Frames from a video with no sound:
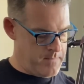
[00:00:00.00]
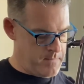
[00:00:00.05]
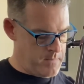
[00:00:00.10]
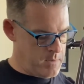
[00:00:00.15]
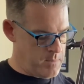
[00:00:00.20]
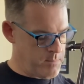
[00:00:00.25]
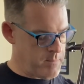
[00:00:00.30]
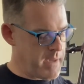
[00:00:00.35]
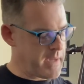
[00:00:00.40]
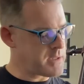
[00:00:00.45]

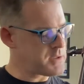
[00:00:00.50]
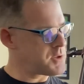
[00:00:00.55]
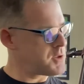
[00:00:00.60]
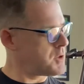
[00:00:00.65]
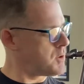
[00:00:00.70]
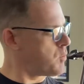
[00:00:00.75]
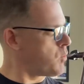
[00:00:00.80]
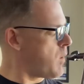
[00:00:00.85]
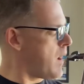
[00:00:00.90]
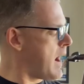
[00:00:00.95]
Make sure
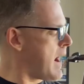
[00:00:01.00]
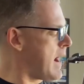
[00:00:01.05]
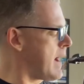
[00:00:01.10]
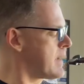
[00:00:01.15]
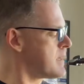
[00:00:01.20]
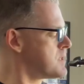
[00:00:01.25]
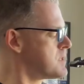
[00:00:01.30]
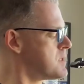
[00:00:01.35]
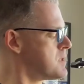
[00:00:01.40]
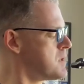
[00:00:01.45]
you
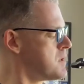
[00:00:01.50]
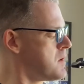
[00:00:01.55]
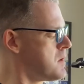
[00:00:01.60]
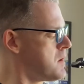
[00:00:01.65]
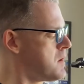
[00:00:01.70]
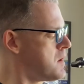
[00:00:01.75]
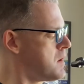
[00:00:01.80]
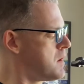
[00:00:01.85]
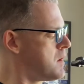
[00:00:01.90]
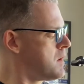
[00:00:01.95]
watch,
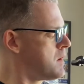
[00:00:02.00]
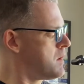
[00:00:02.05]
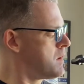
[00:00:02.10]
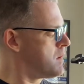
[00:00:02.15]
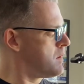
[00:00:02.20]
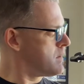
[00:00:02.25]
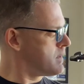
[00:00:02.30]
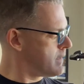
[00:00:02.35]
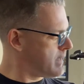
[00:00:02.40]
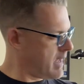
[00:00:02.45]

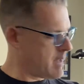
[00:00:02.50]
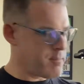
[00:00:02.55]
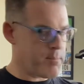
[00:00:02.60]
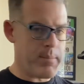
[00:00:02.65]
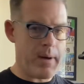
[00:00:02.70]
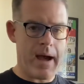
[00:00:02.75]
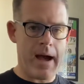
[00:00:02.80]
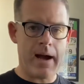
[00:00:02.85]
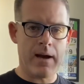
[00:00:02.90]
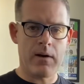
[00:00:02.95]
get
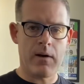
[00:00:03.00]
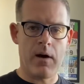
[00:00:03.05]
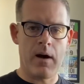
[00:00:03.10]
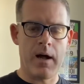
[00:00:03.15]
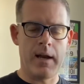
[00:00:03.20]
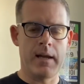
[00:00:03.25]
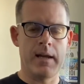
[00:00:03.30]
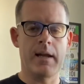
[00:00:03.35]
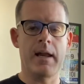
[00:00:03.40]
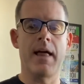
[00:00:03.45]
back on
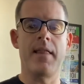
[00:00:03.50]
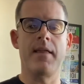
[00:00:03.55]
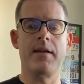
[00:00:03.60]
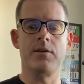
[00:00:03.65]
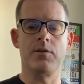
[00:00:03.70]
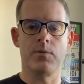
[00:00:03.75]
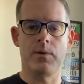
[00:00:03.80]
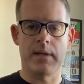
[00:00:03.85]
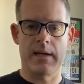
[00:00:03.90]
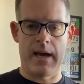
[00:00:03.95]
it, and then
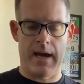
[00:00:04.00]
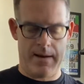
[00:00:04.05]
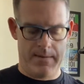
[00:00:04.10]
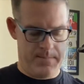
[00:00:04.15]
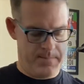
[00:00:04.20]
do it again.